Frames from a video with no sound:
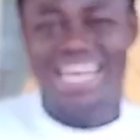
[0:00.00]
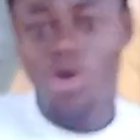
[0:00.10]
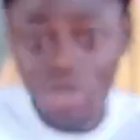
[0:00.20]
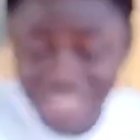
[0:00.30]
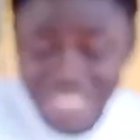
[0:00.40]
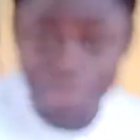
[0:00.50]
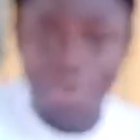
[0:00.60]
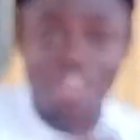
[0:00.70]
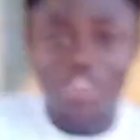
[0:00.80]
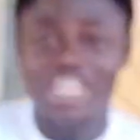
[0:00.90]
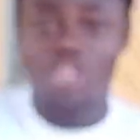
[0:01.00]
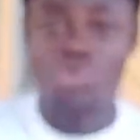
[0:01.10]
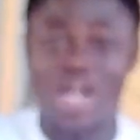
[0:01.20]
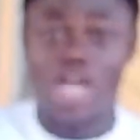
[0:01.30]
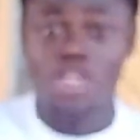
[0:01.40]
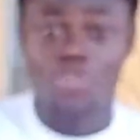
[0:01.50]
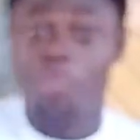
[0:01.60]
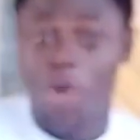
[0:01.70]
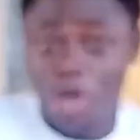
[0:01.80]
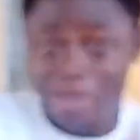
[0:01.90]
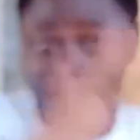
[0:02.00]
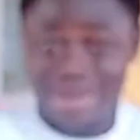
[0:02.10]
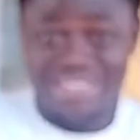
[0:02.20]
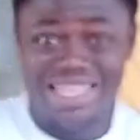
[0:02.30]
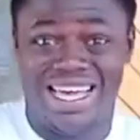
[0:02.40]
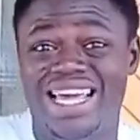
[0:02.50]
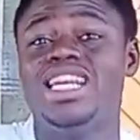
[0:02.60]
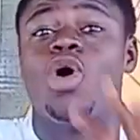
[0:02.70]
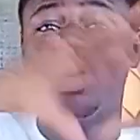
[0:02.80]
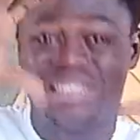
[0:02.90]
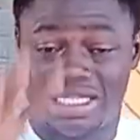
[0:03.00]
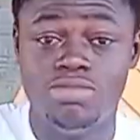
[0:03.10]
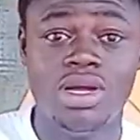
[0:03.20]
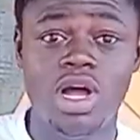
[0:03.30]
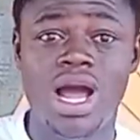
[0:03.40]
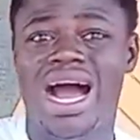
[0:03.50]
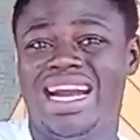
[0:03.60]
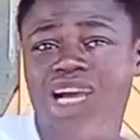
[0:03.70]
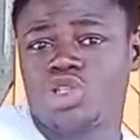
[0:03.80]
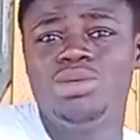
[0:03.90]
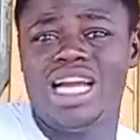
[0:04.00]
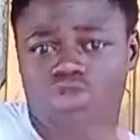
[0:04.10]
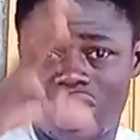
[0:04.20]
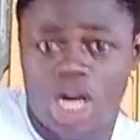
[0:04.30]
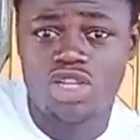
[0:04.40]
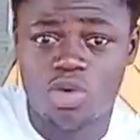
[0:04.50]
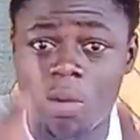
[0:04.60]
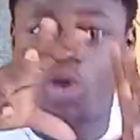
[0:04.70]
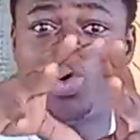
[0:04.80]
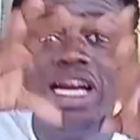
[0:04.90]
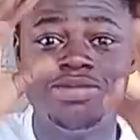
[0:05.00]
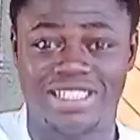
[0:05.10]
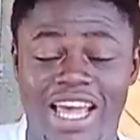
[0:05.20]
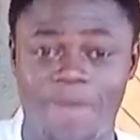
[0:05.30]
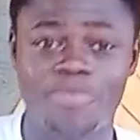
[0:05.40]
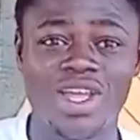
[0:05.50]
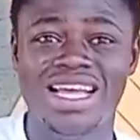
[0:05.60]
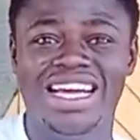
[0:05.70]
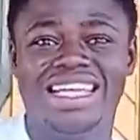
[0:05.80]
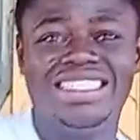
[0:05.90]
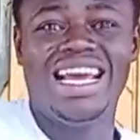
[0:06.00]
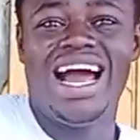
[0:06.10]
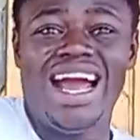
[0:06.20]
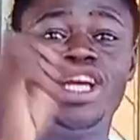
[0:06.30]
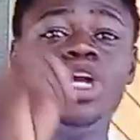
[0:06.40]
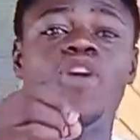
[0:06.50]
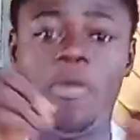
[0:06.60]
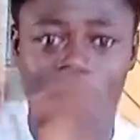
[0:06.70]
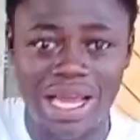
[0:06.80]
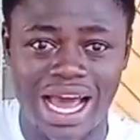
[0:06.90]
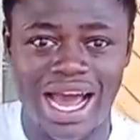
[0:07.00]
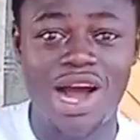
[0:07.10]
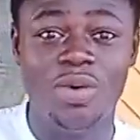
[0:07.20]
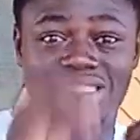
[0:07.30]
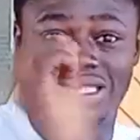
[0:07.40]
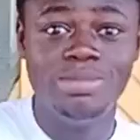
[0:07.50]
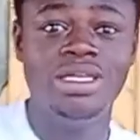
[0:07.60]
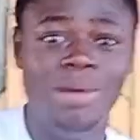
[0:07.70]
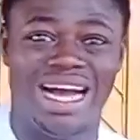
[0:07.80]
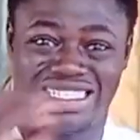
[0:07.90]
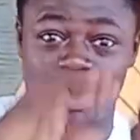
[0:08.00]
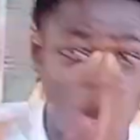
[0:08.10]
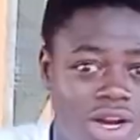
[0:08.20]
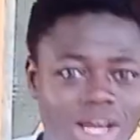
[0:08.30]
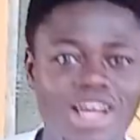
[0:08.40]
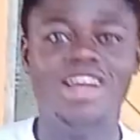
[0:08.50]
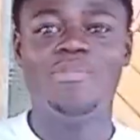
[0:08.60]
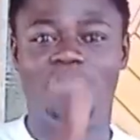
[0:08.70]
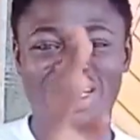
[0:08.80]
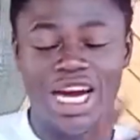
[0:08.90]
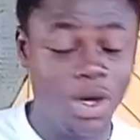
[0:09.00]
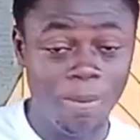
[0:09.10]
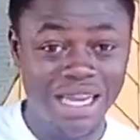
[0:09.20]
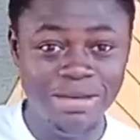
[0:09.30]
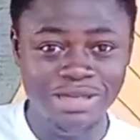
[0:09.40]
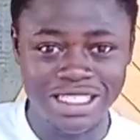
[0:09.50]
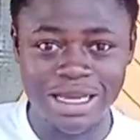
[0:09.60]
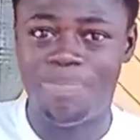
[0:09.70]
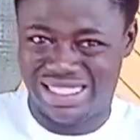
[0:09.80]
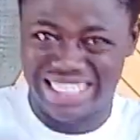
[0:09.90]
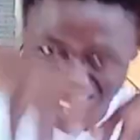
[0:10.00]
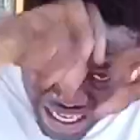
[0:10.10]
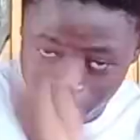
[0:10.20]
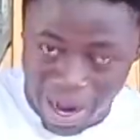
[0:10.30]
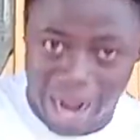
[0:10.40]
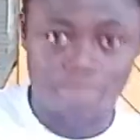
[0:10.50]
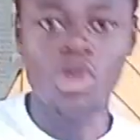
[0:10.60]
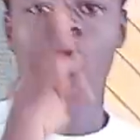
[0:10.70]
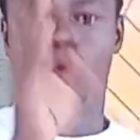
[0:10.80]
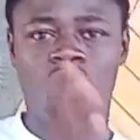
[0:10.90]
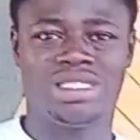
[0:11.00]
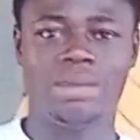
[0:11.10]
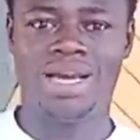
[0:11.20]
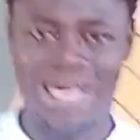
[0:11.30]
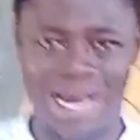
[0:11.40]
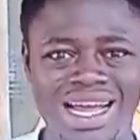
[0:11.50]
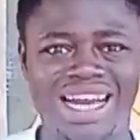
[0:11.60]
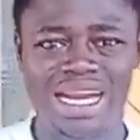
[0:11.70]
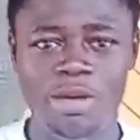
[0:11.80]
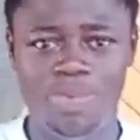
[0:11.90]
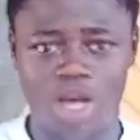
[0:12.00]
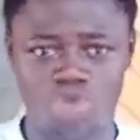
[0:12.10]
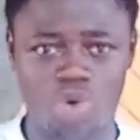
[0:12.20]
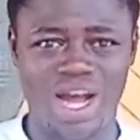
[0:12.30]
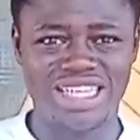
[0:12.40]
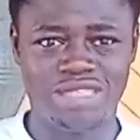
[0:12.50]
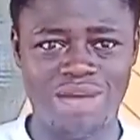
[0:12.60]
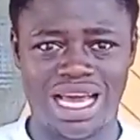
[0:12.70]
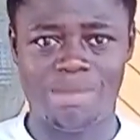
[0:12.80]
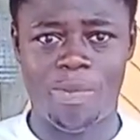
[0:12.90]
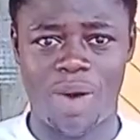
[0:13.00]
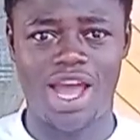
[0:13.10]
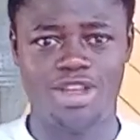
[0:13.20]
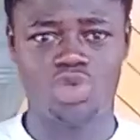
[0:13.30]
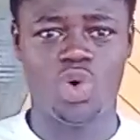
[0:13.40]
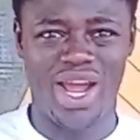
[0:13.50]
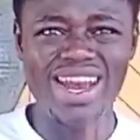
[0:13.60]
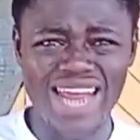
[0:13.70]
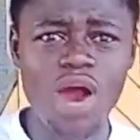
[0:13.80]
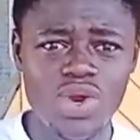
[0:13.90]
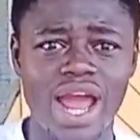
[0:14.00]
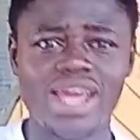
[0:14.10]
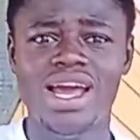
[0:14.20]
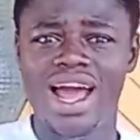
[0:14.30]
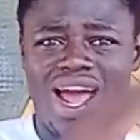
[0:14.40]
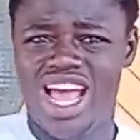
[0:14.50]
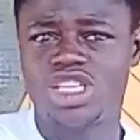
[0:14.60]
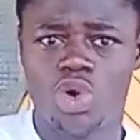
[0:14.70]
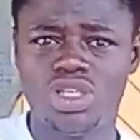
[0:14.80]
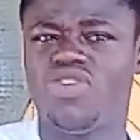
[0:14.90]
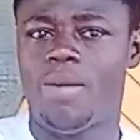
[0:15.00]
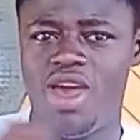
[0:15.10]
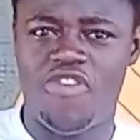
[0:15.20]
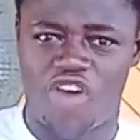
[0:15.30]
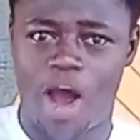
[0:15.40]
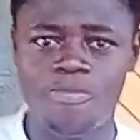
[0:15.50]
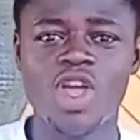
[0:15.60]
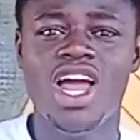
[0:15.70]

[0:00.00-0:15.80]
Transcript: Lego, this is the point for the two accounts for board members, and the whole team, and not somebody at two accounts for people calling him say. They are in need of a player, I will team him as a loan. Player no minimum the depart, and in the bar, won't stop a car. Maybe be also at me come upon as well, and then we exclusive for me for.